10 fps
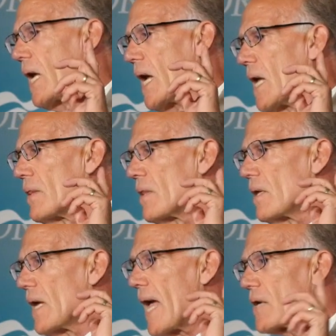and
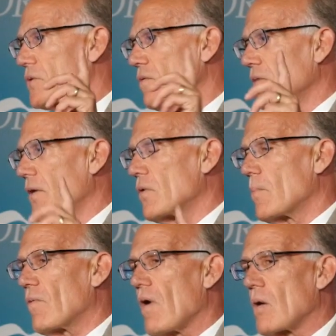the actual record
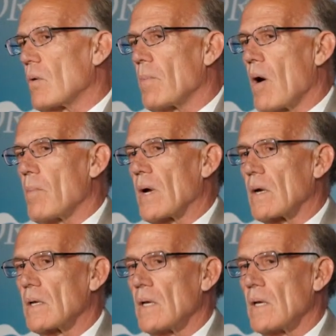of Barack Obama.